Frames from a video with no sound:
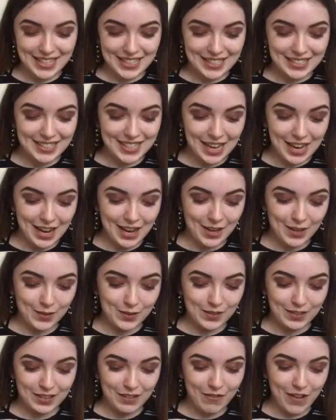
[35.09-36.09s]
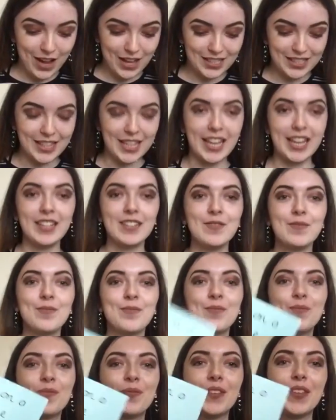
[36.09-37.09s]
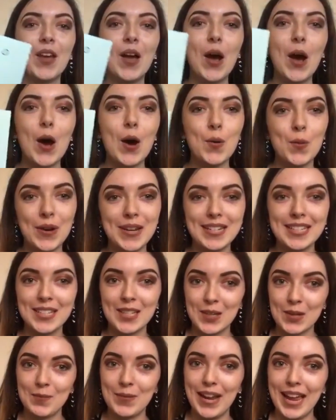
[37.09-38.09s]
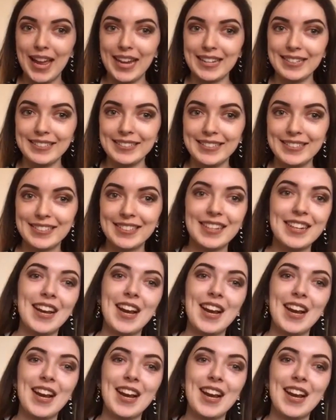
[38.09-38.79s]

So the first thing, I went on a plane